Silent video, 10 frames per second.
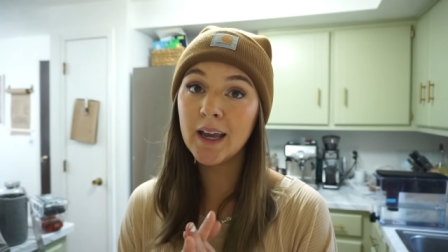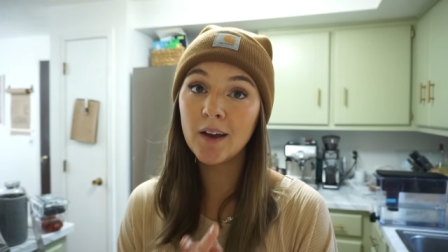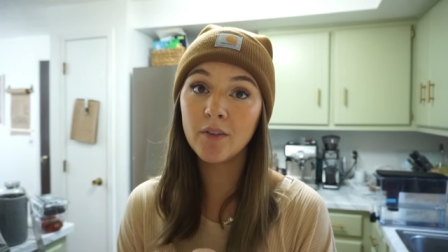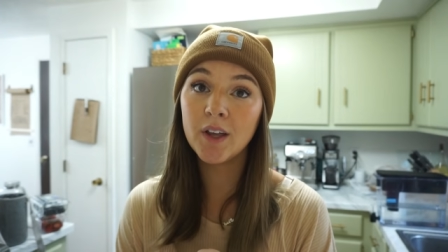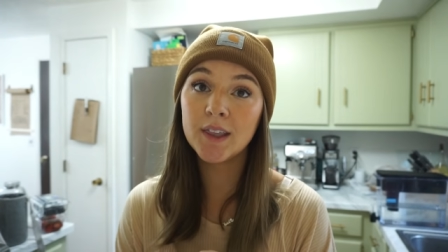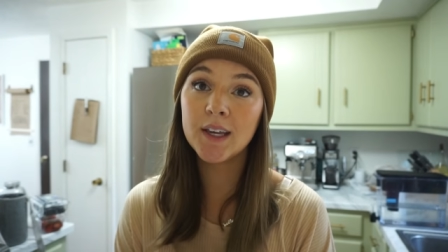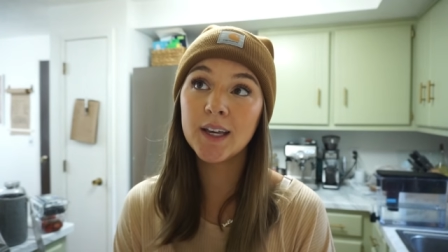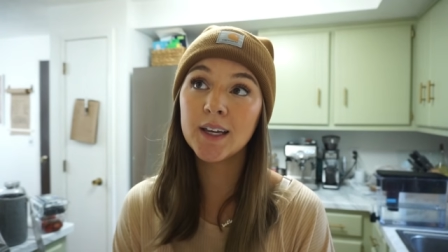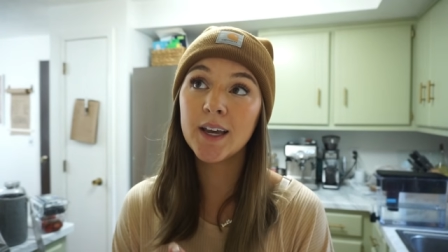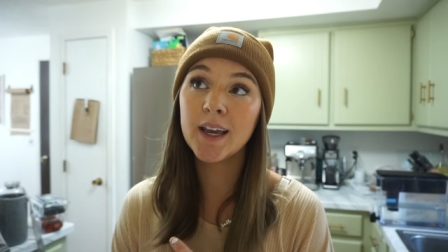
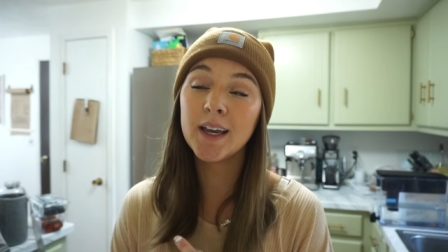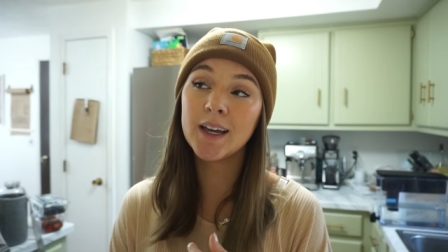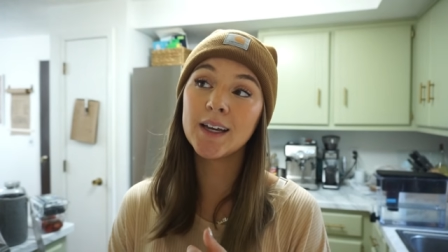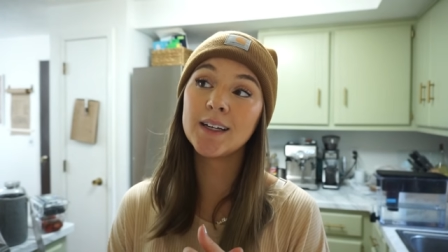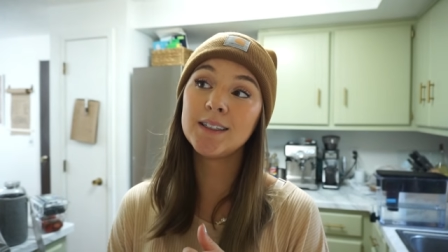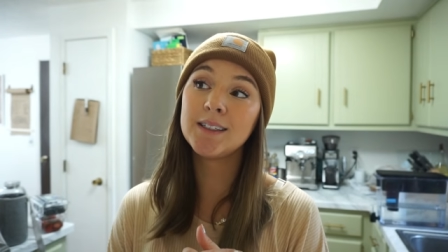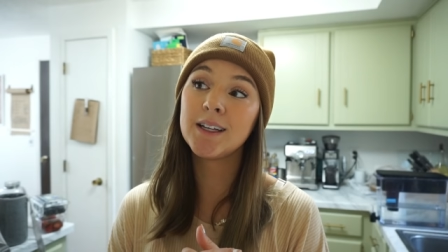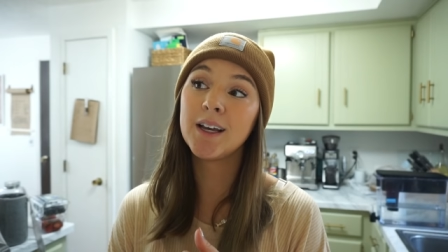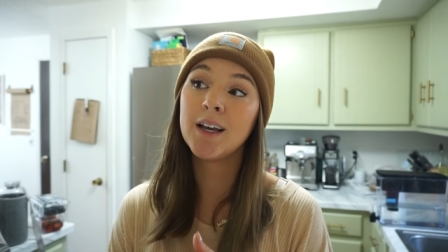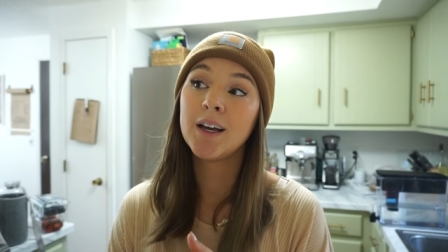everything and
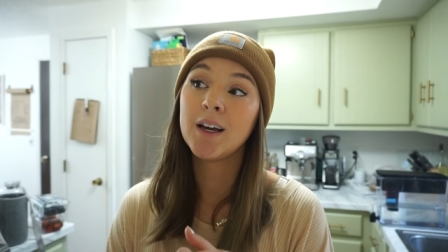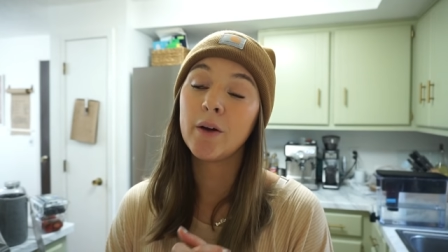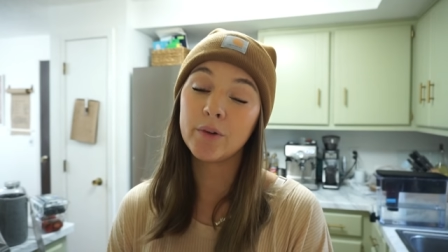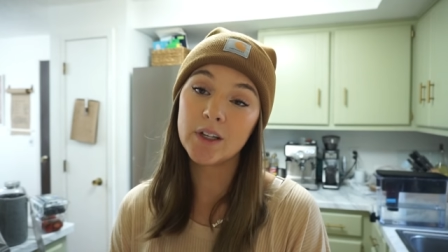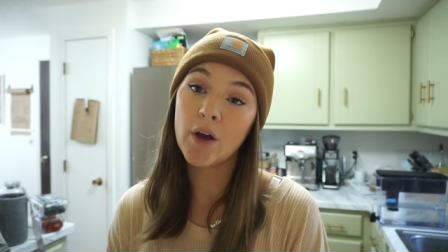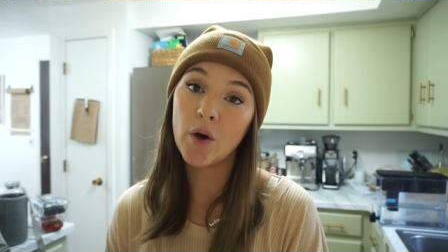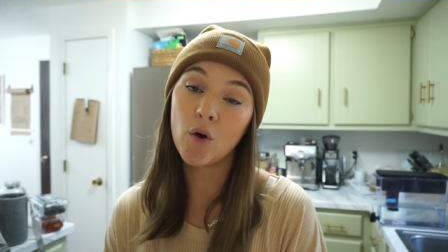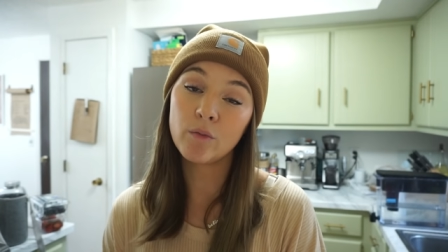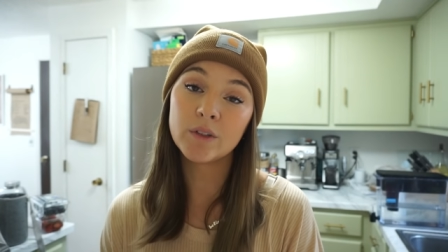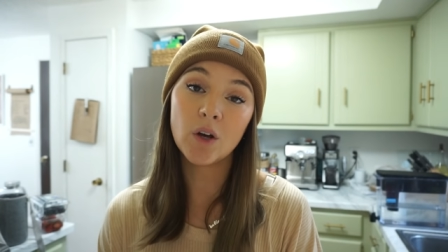I wasn't
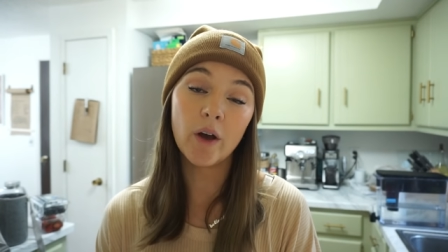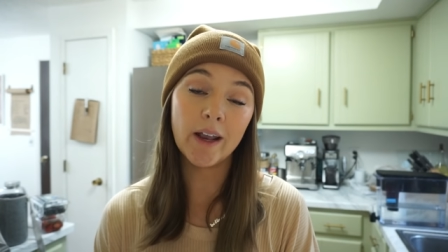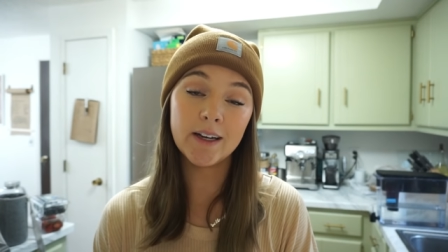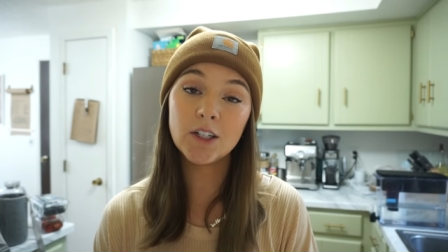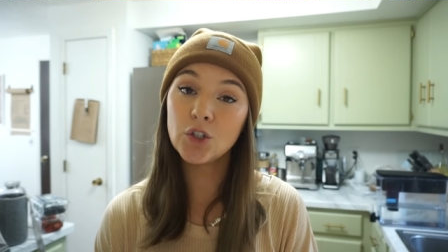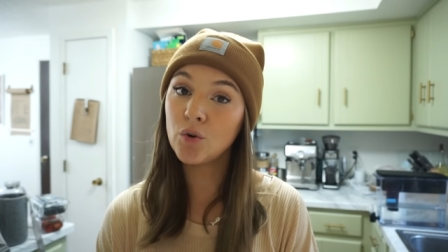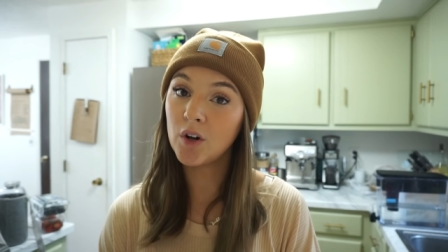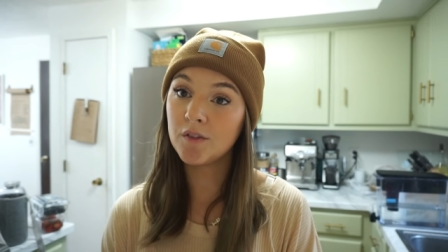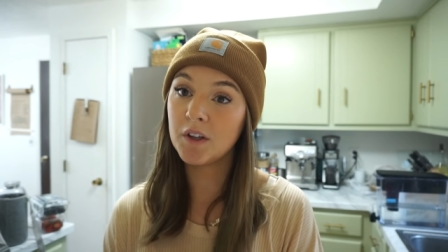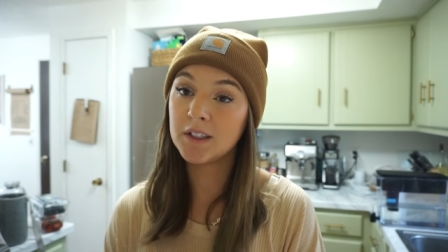home, so I need to do
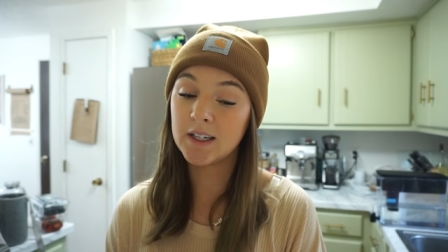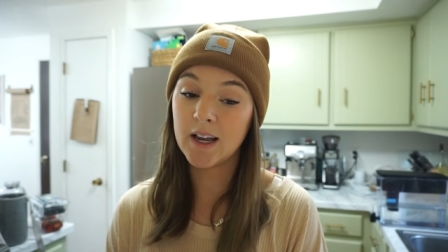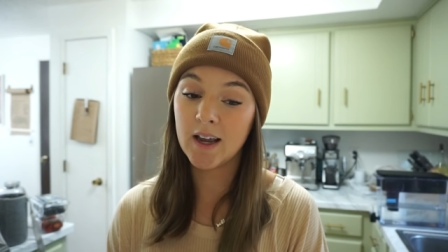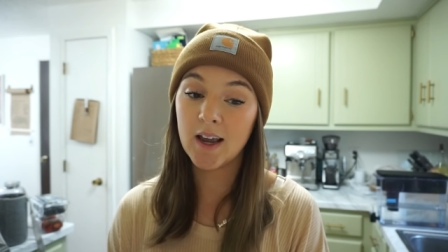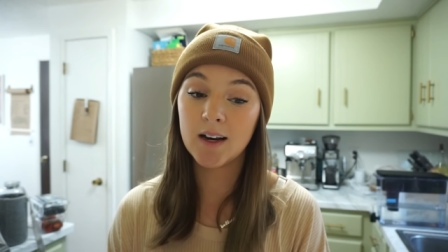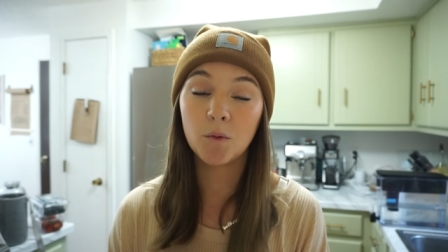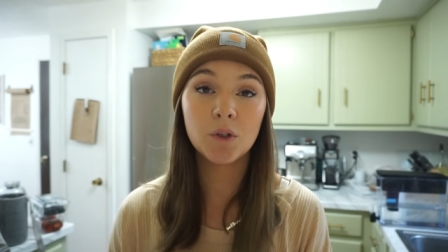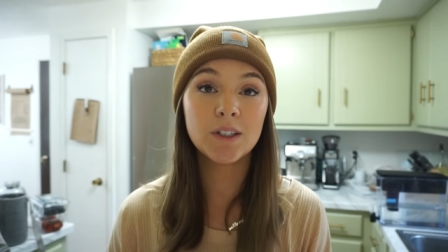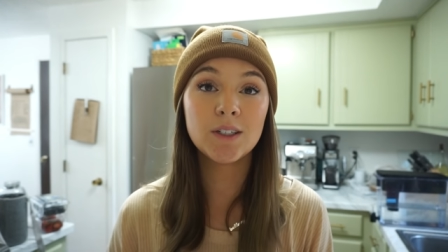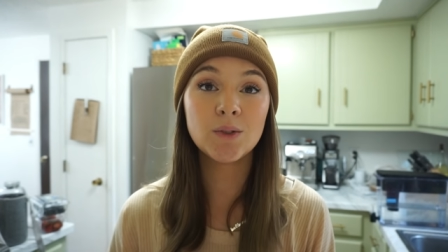all of that today. And I
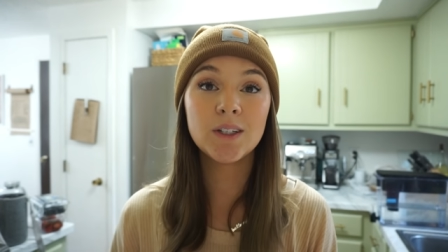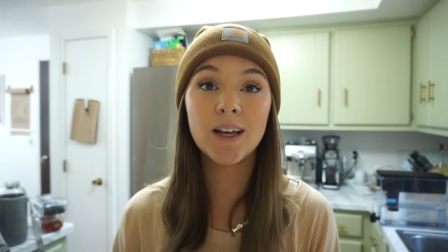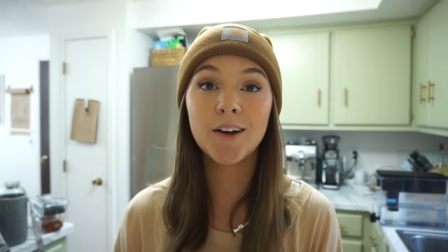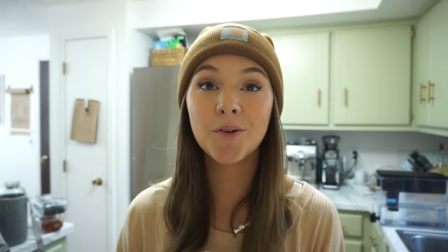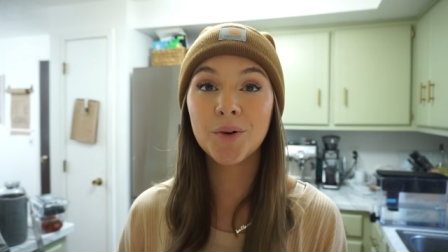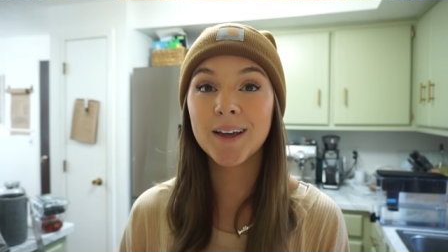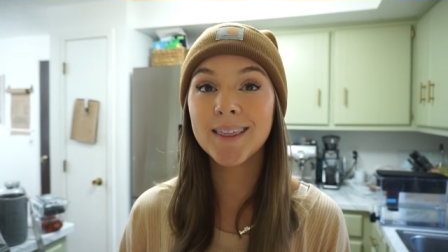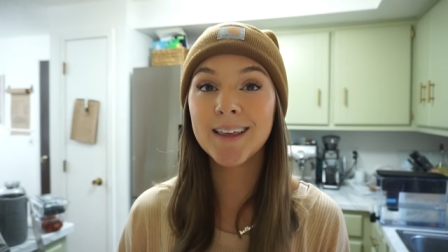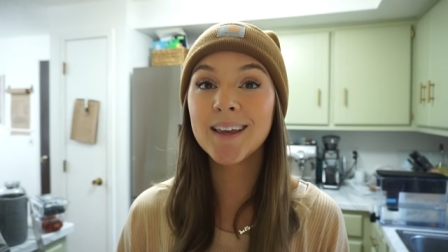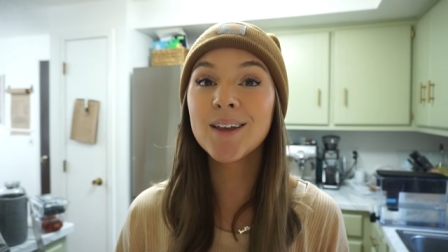wanted to say a quick
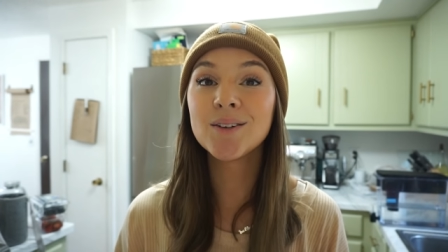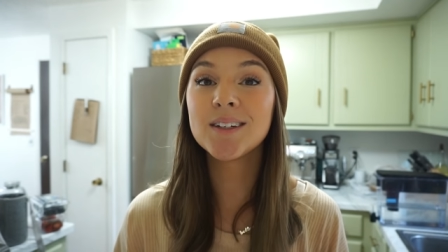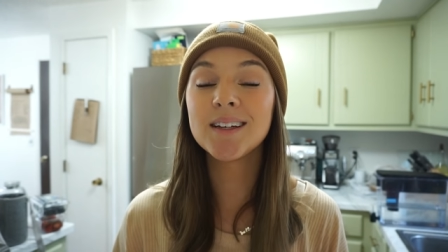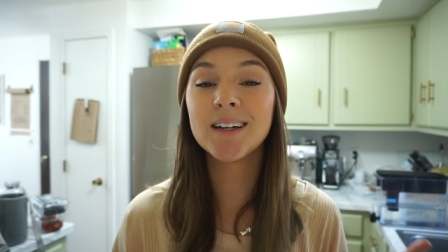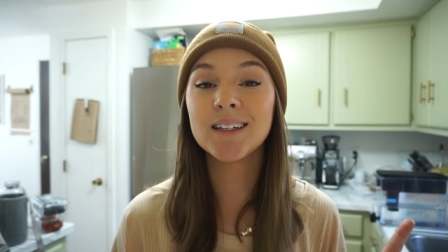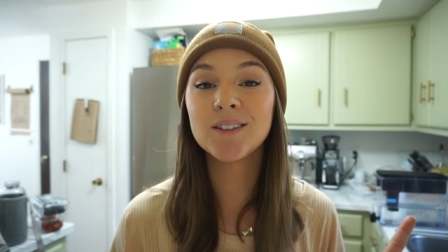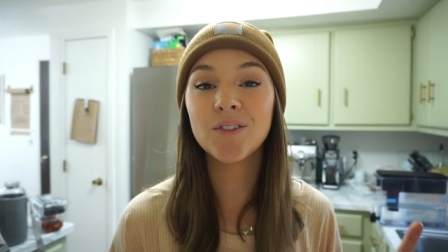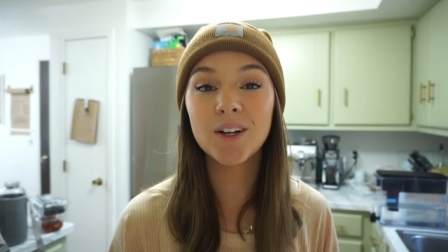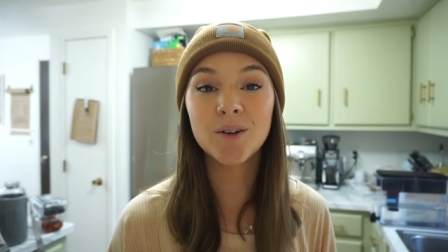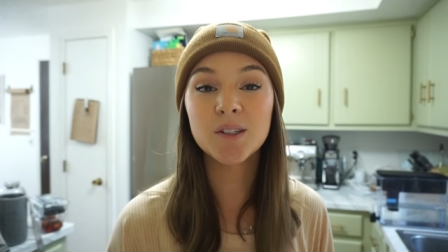thank you to today's
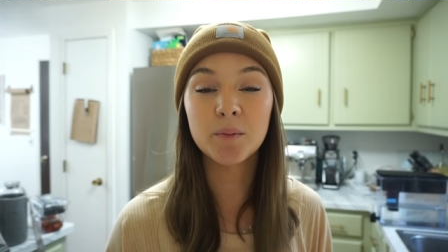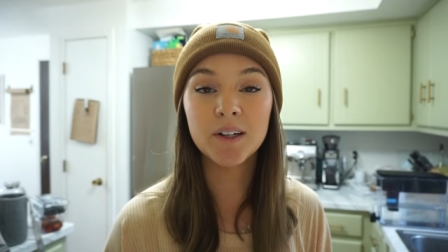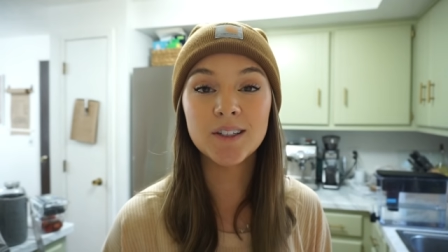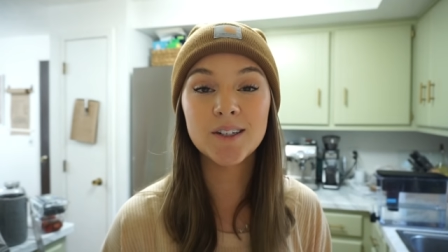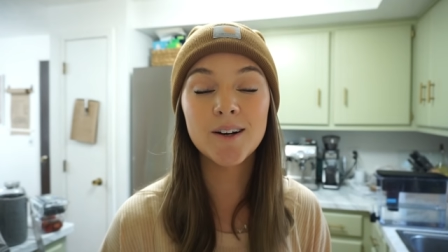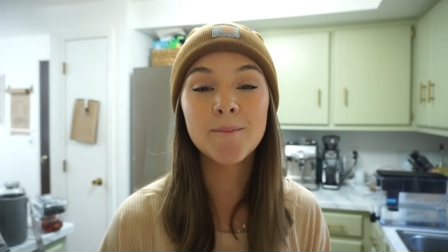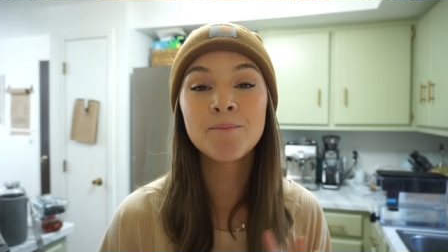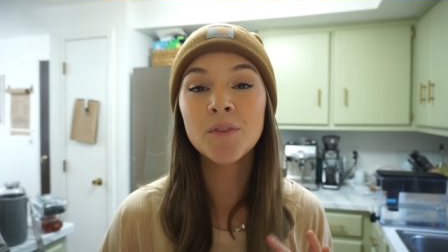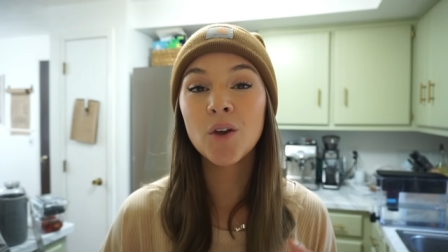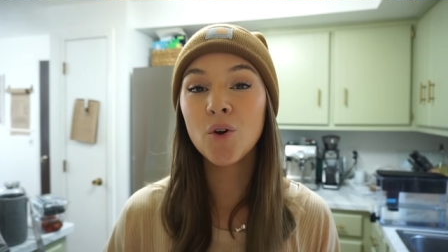video sponsor,
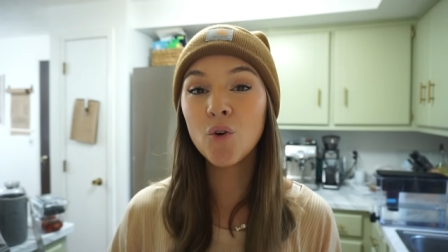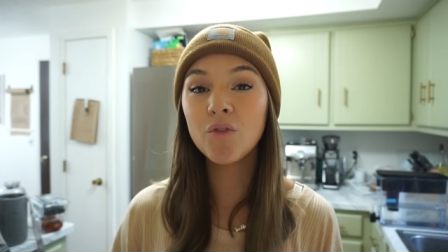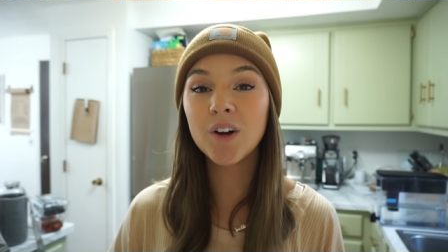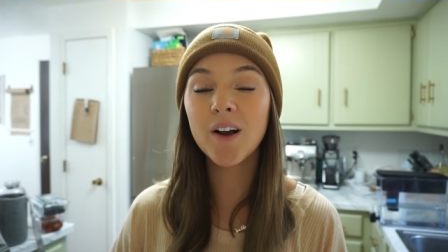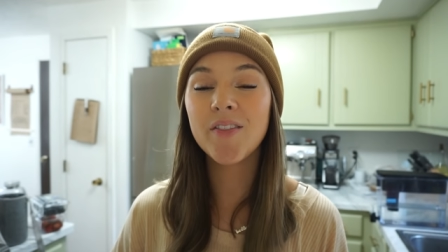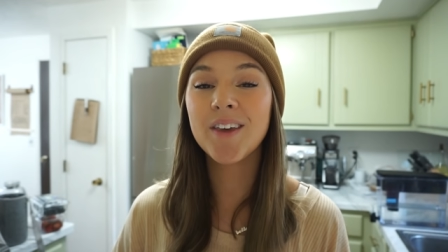Hoover.